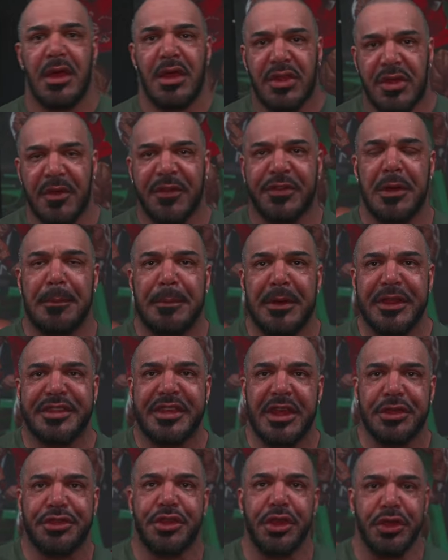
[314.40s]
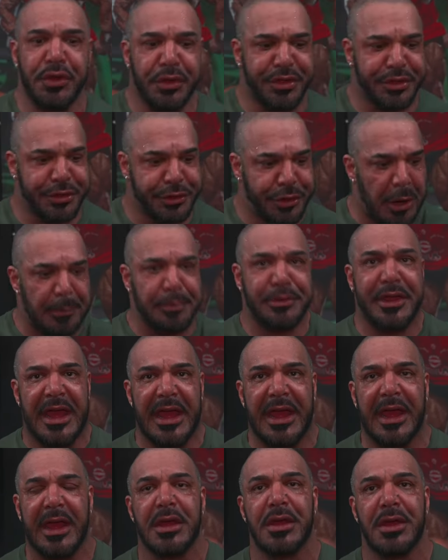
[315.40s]
So if somebody says to you, stop
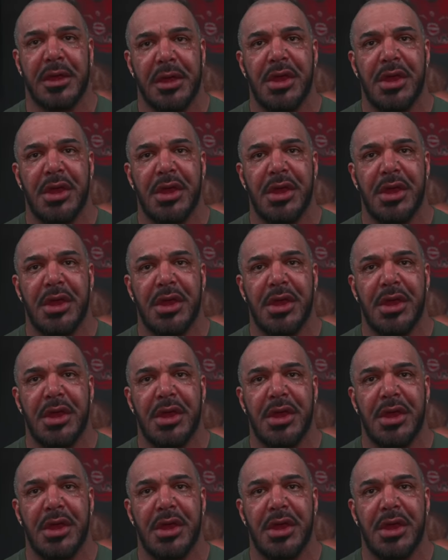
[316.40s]
there,